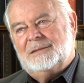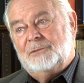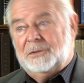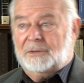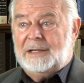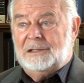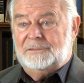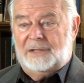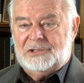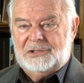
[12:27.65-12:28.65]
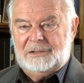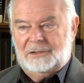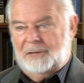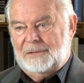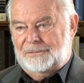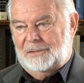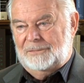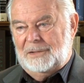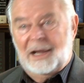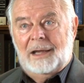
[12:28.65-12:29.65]
and with great conviction and great
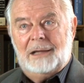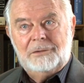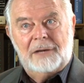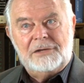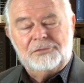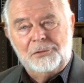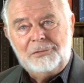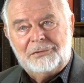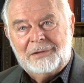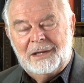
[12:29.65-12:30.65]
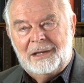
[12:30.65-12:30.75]
fervor and great truth.